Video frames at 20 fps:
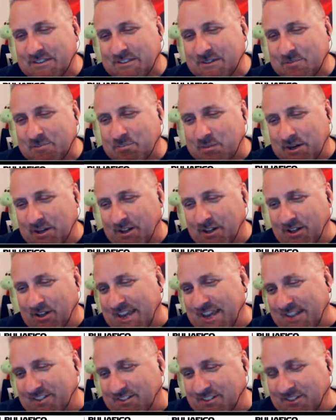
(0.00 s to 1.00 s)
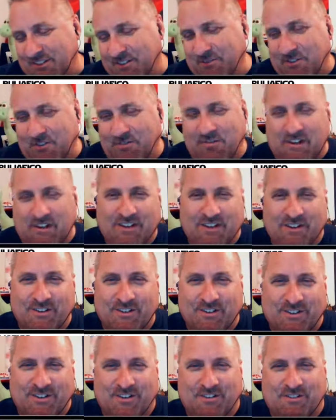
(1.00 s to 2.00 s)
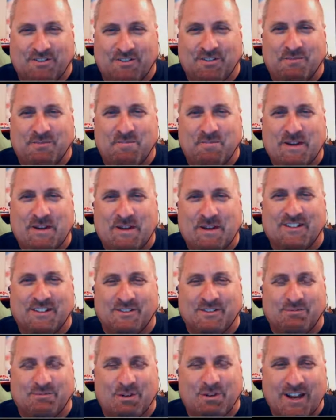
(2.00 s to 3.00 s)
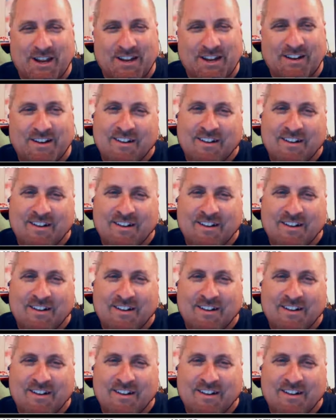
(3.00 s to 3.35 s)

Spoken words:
barely had to lift a finger to make this right.